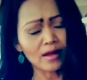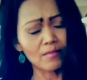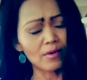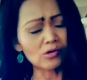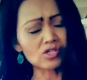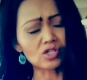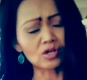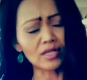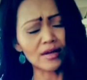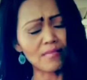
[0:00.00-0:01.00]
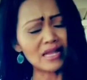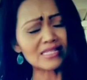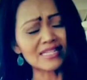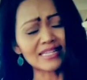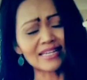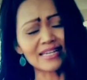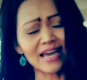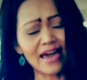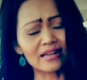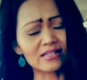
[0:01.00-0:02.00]
emotionally,
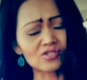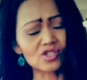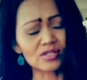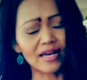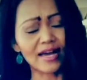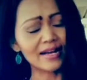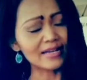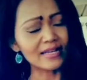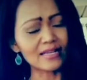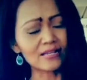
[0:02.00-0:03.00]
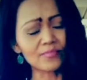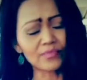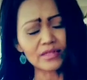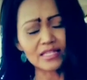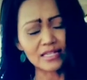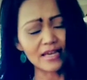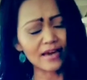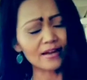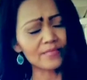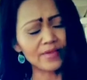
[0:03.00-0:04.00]
mentally, and it's just like I need to
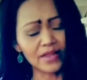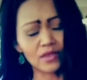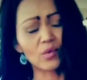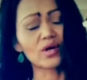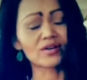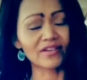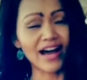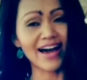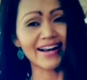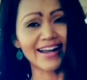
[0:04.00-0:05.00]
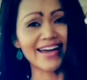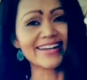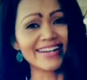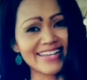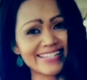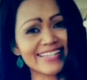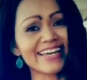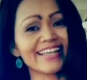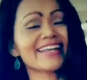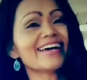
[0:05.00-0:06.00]
get in the Word of God. I need to
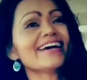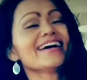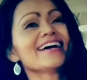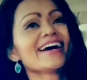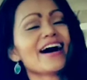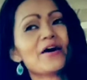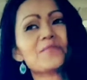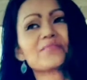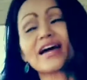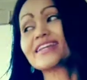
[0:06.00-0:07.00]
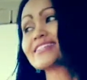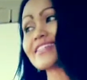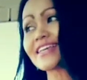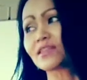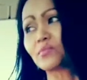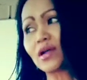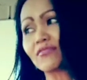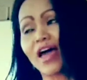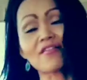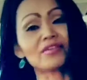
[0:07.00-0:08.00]
get, um, I need to eat the bread
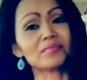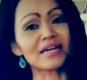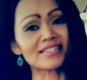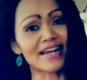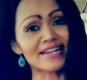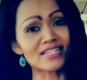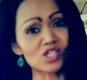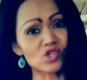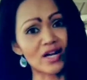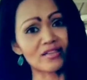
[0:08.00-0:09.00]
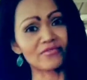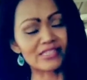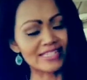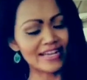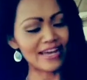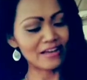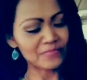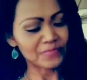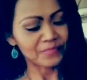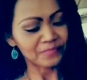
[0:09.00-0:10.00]
of heaven because I need strength for today.
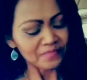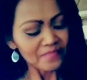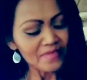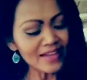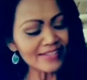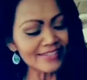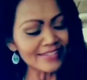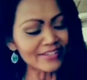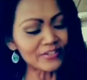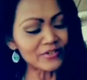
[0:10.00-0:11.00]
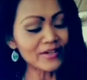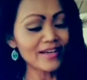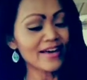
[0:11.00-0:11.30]
And so,